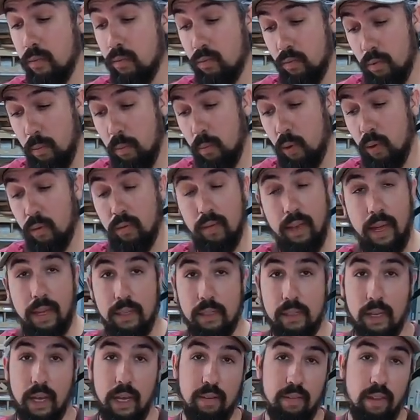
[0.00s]
remove that
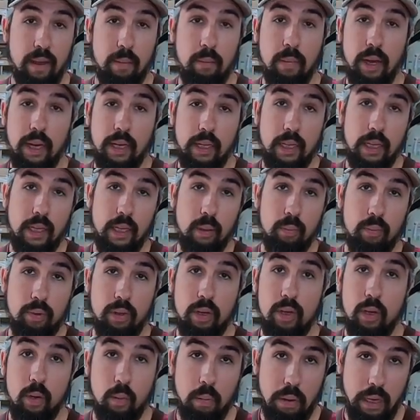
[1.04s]
side of that binding and
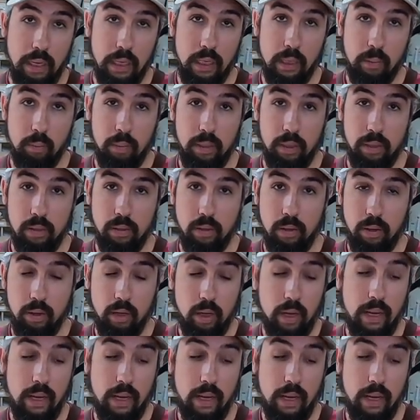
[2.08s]
put a new binding piece on.